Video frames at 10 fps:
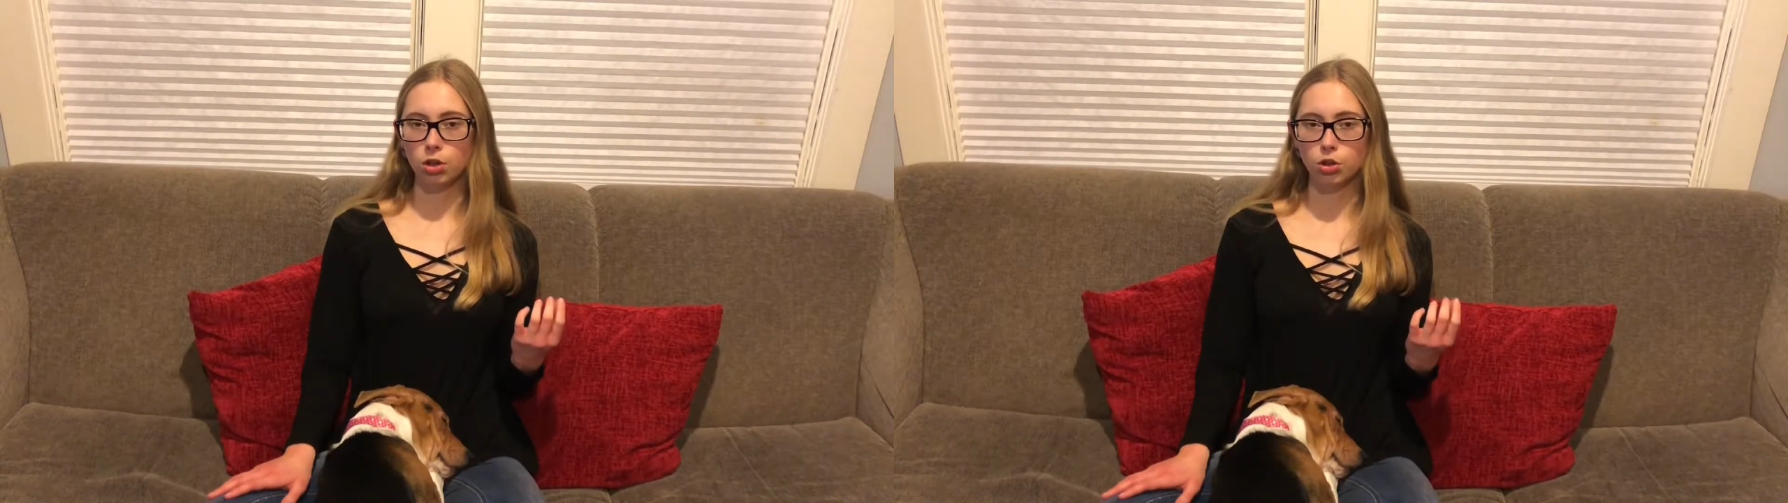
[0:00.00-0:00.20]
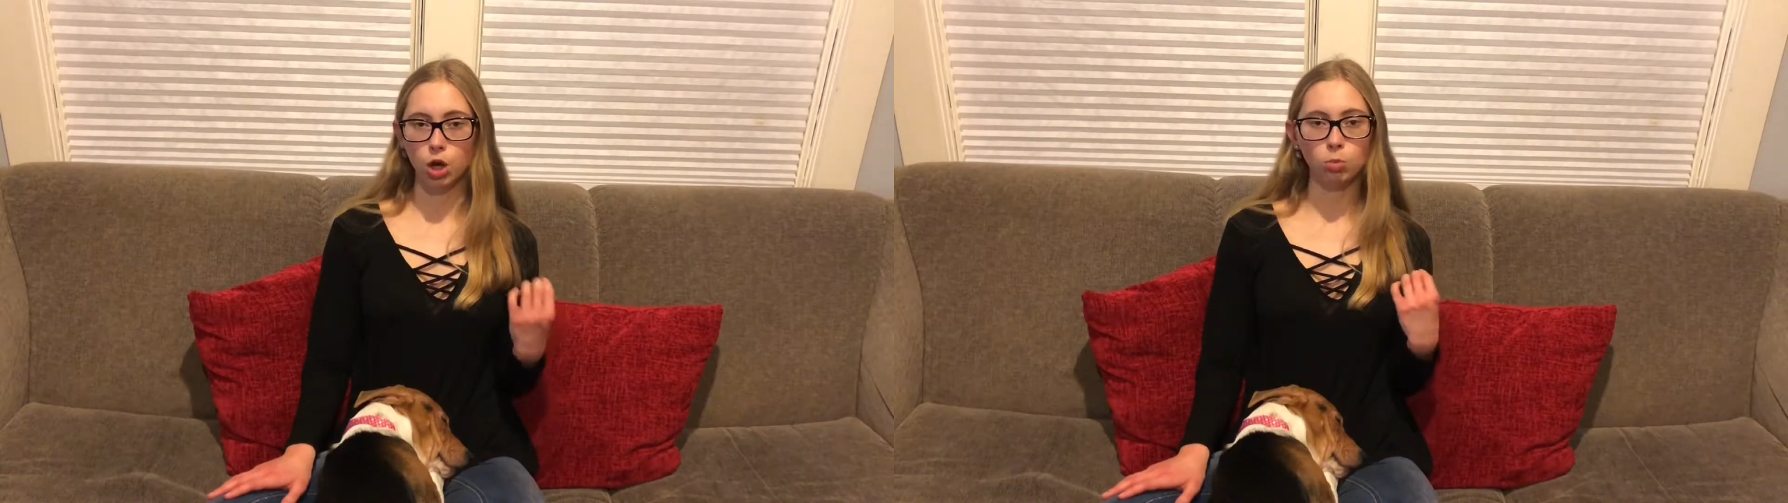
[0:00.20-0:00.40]

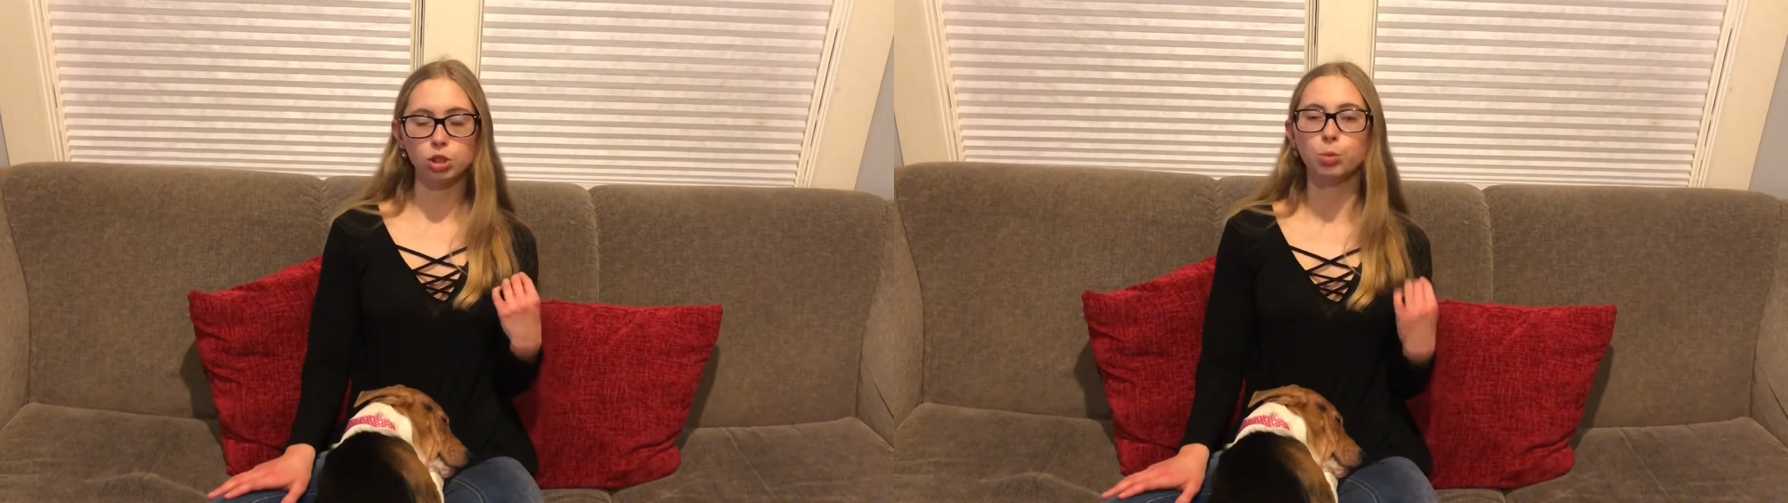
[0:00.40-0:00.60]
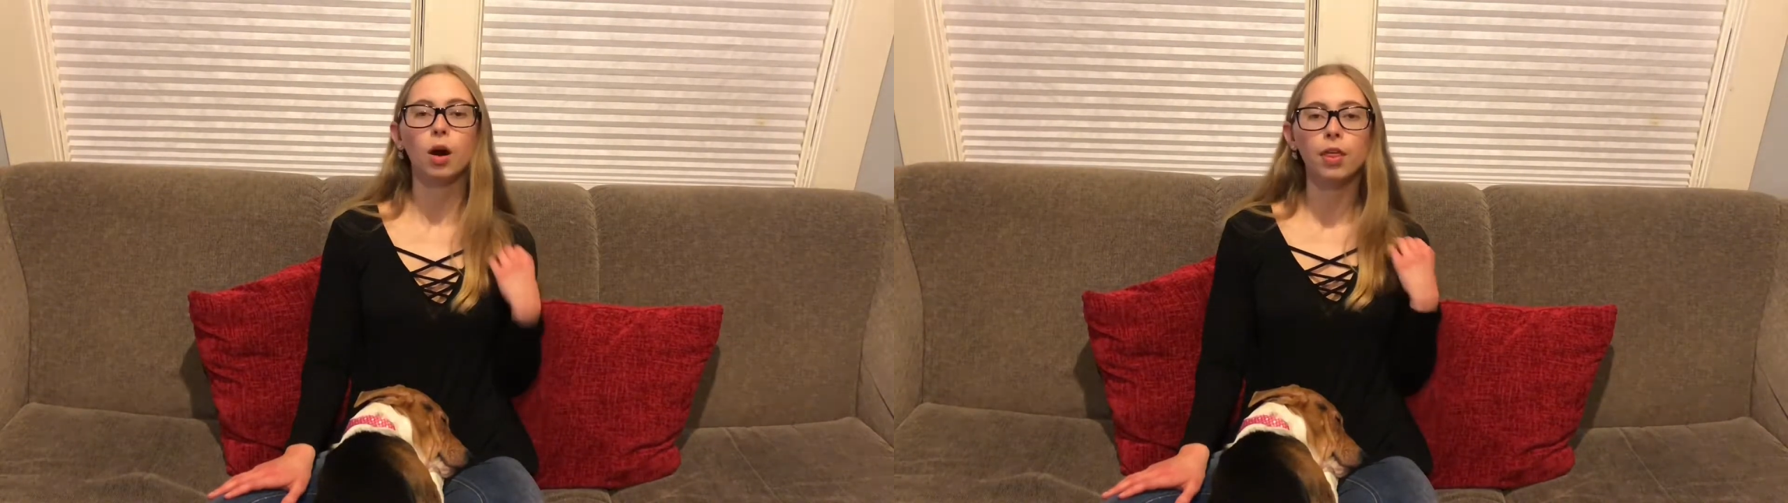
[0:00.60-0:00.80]
so
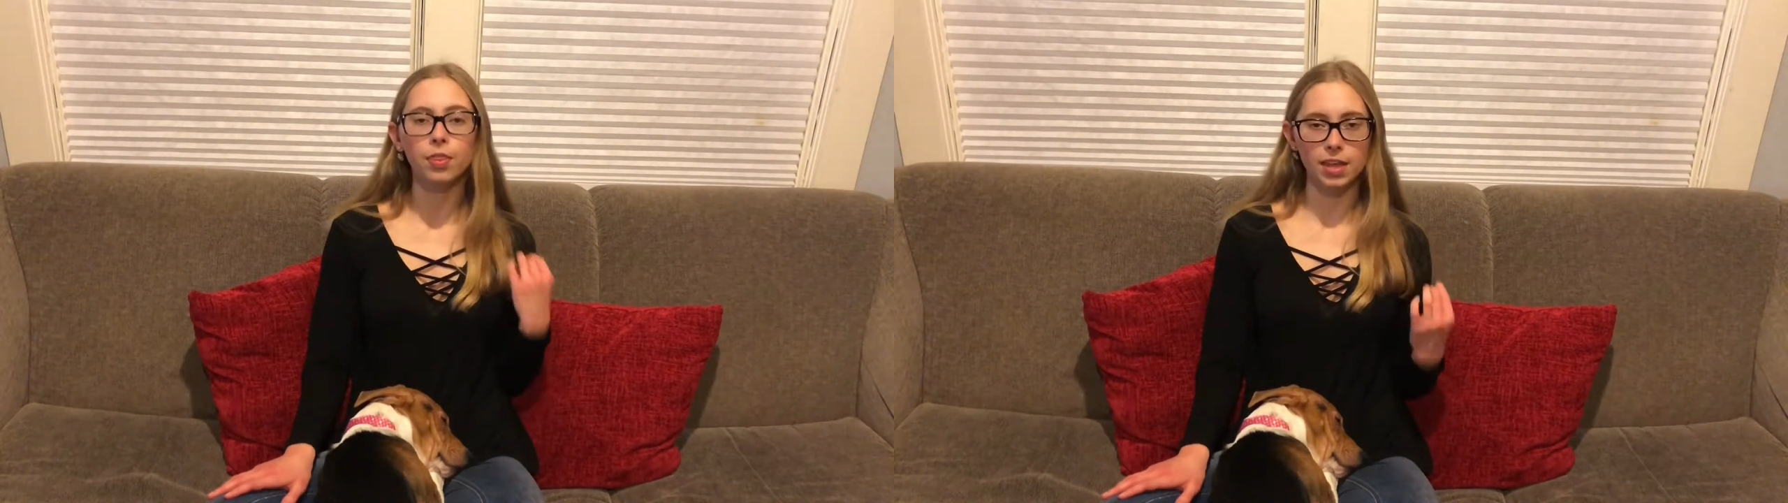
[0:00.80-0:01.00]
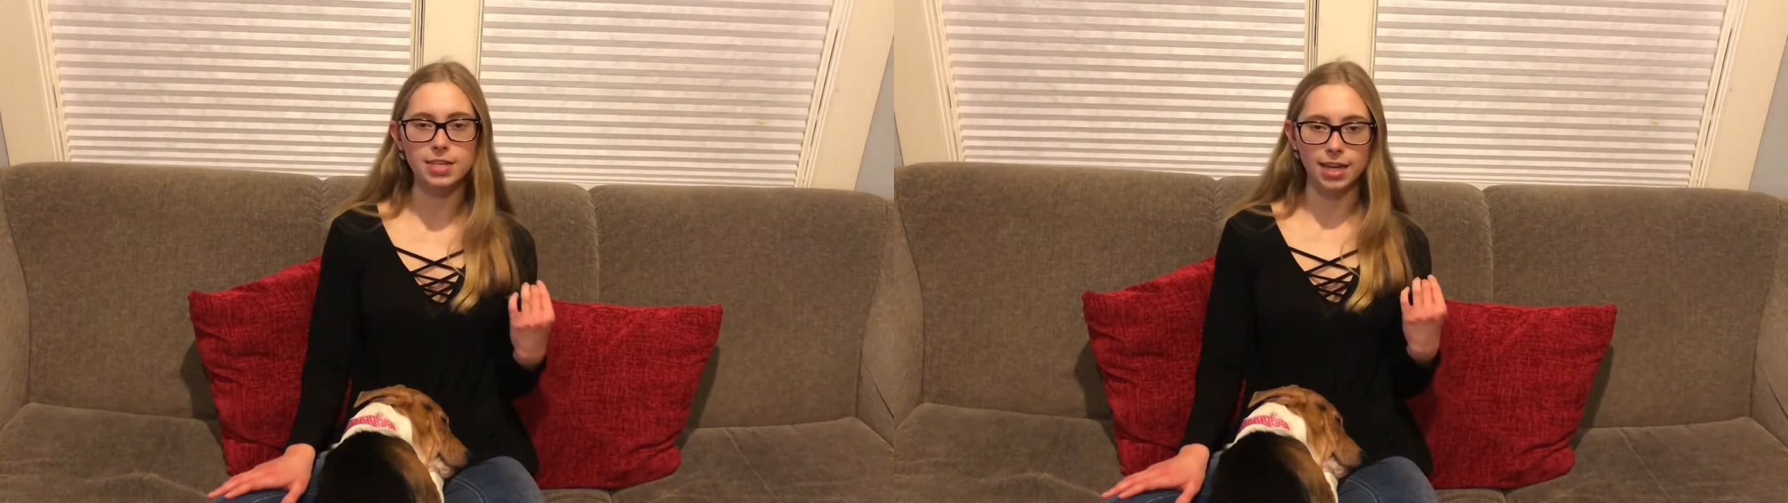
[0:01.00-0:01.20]
much more
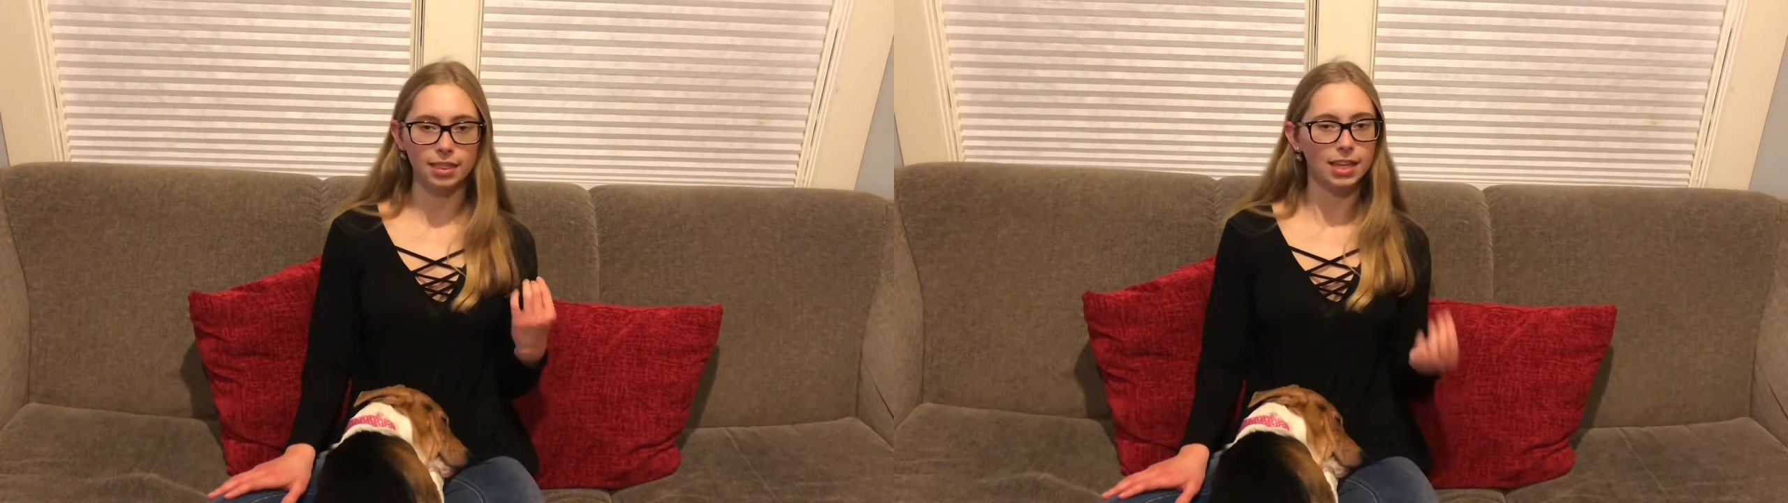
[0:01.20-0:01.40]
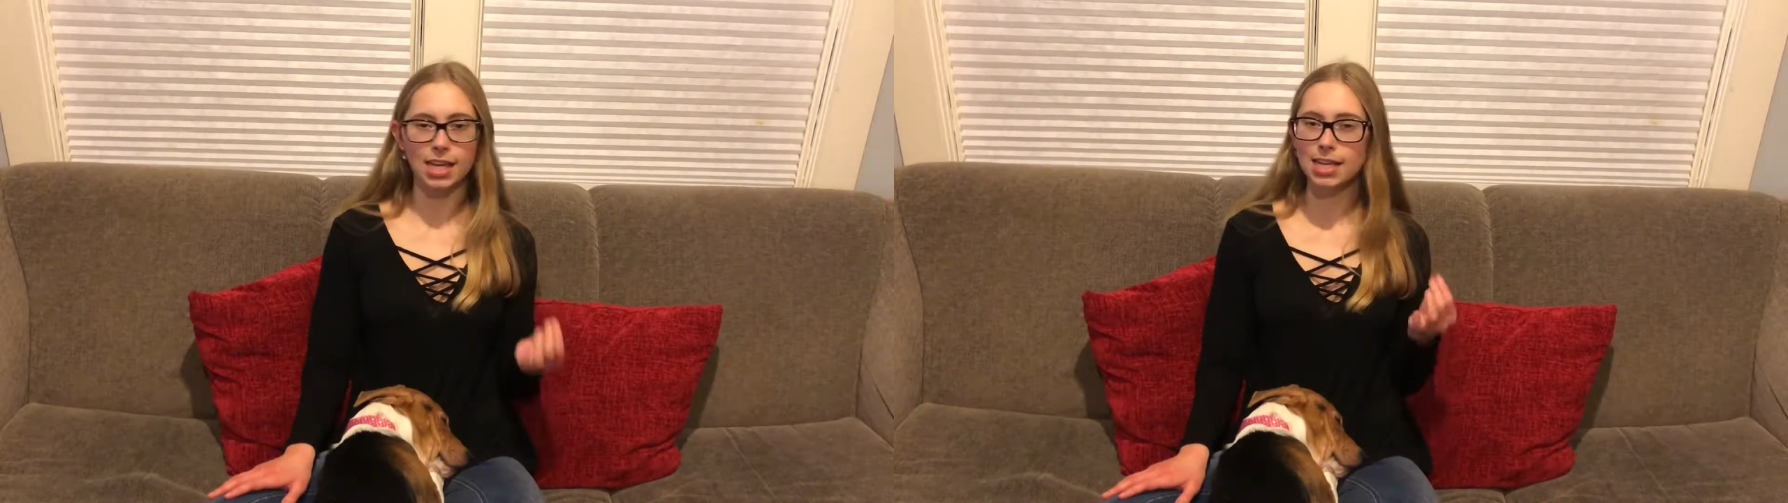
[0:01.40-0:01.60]

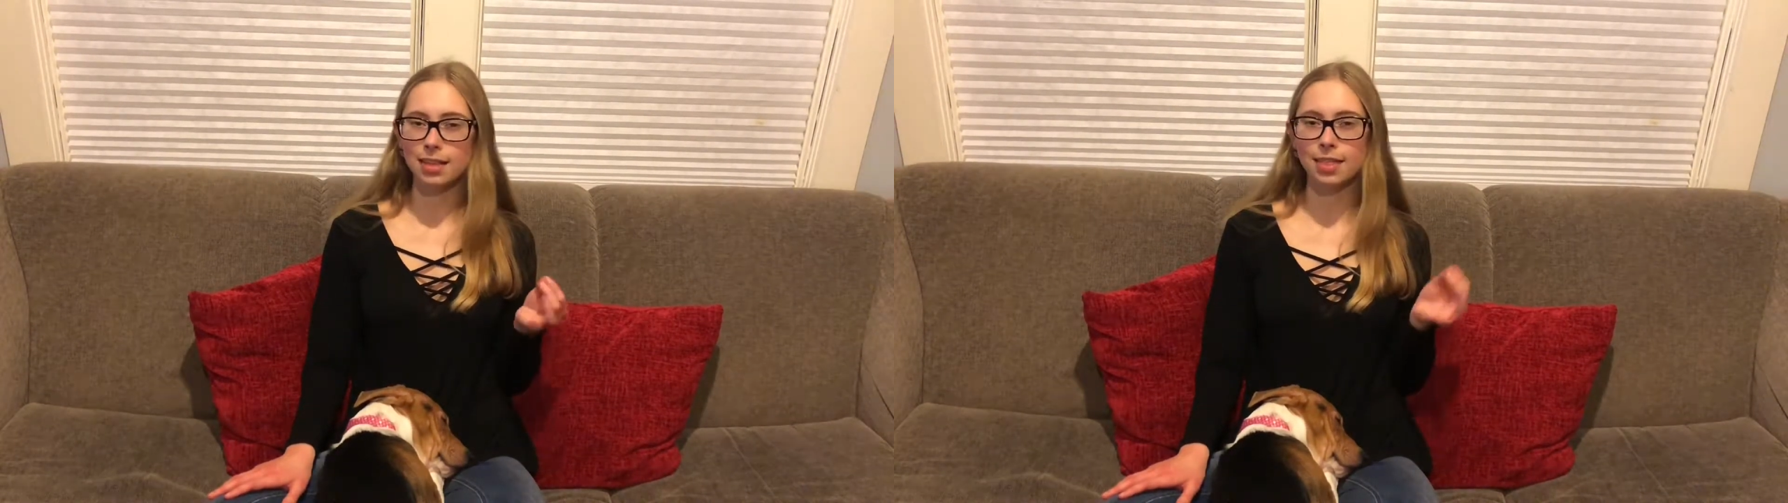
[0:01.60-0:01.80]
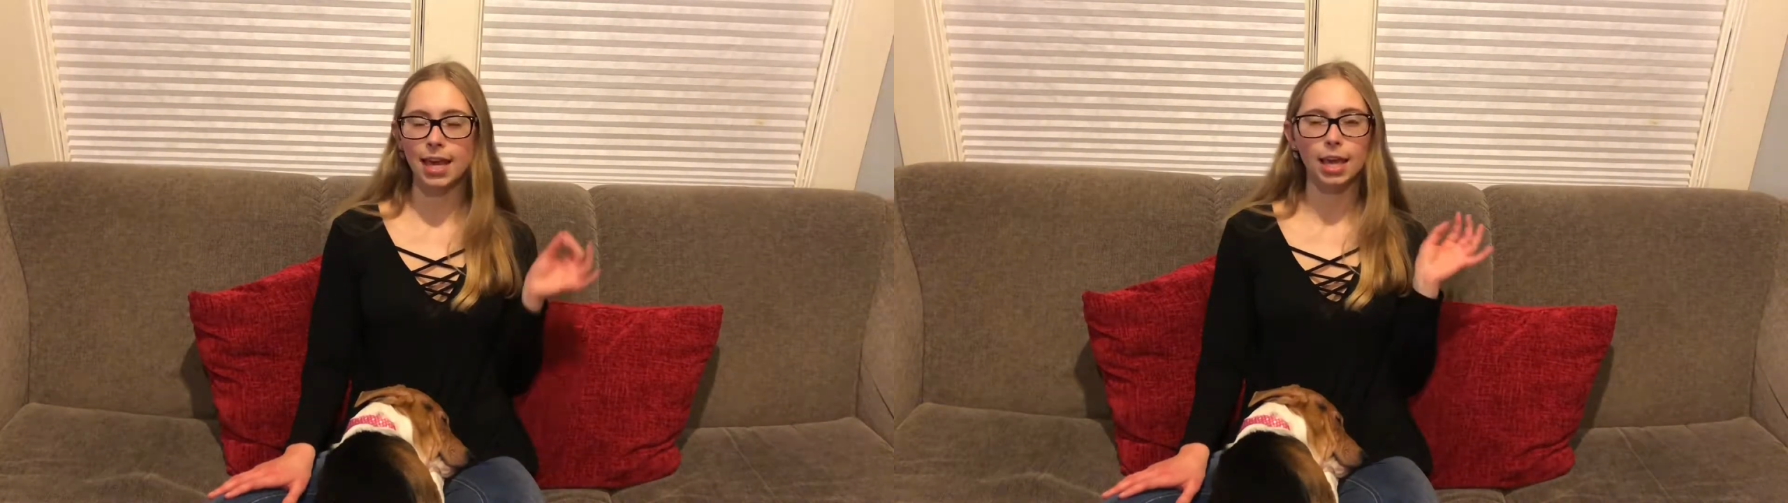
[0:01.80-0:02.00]
authentic than anything